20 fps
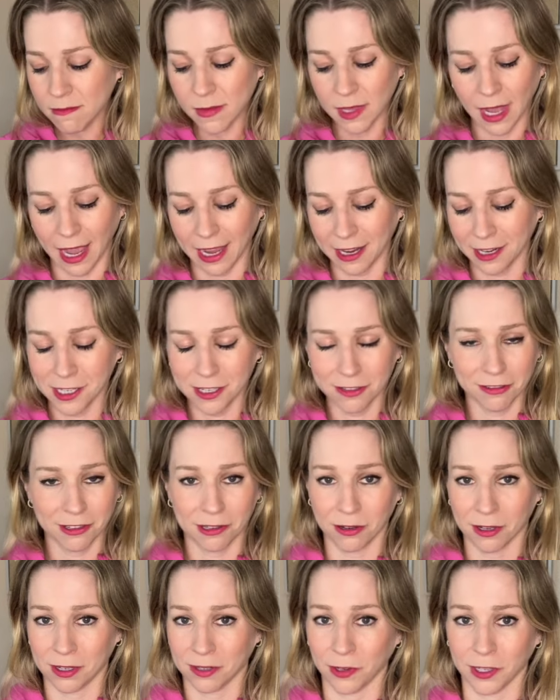I could just
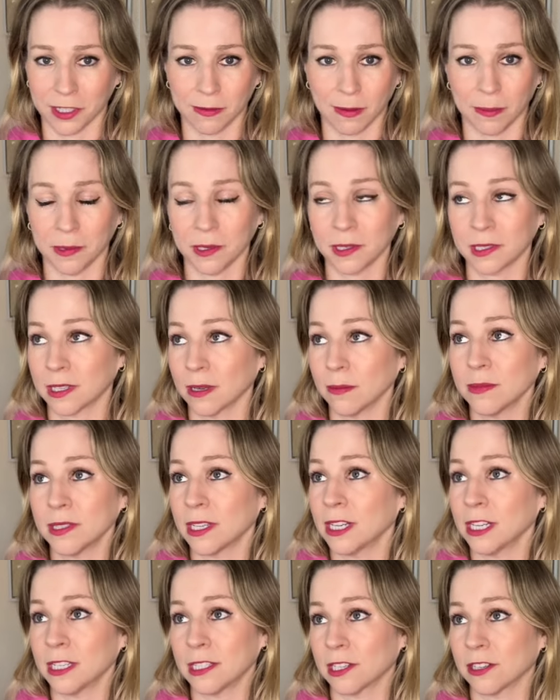record a voice memo. Some
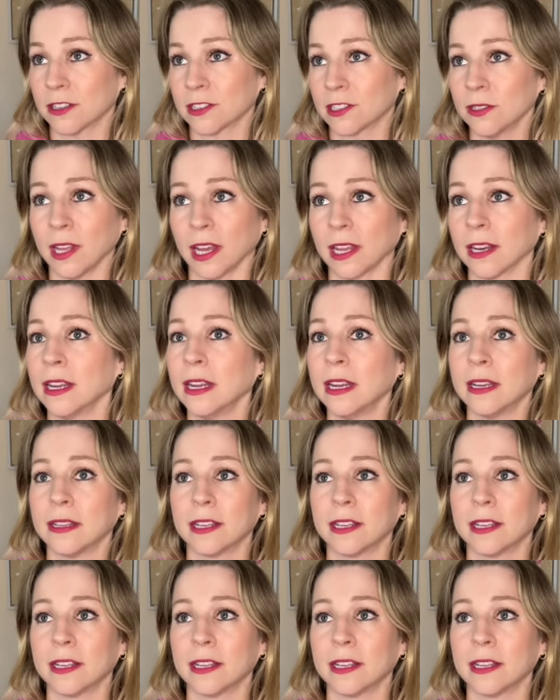indie singers do that.